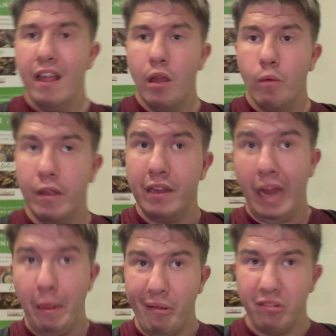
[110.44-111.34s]
we're
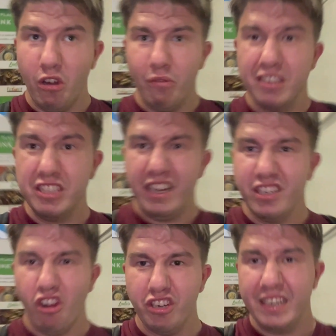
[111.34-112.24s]
about to go see Jay and
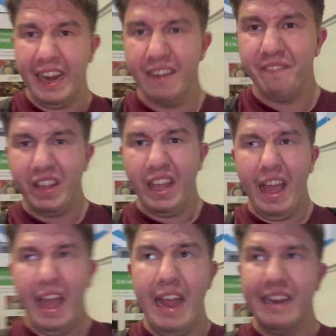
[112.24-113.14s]
Josh again, but
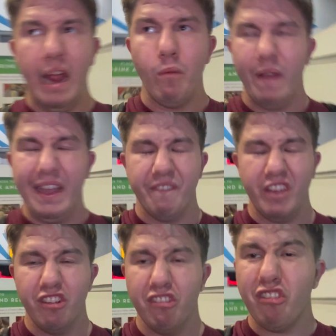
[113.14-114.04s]
I can't wait,
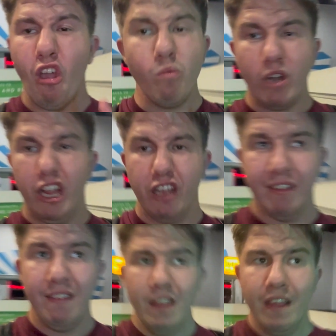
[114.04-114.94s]
they're so good.
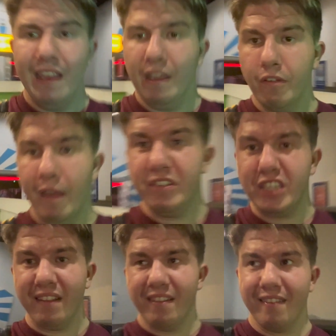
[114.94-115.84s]
If you have a
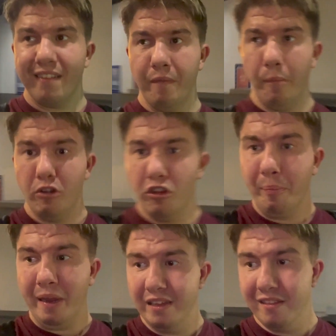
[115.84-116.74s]
chance to see them on your
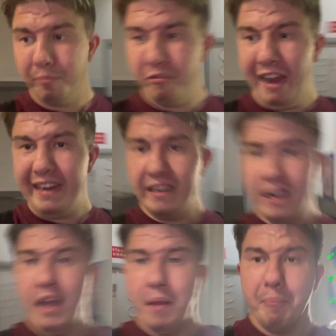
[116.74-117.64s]
Butlins break,
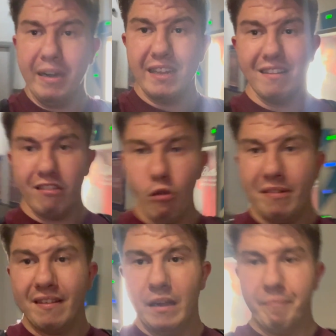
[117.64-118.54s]
please don't
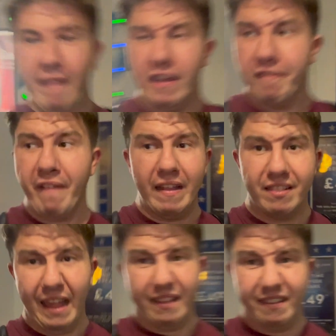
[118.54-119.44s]
see them, they are
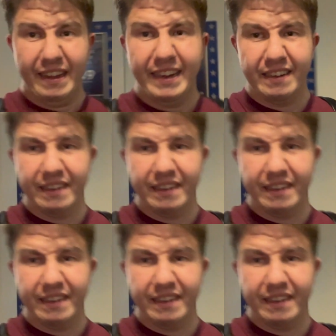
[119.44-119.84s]
fantastic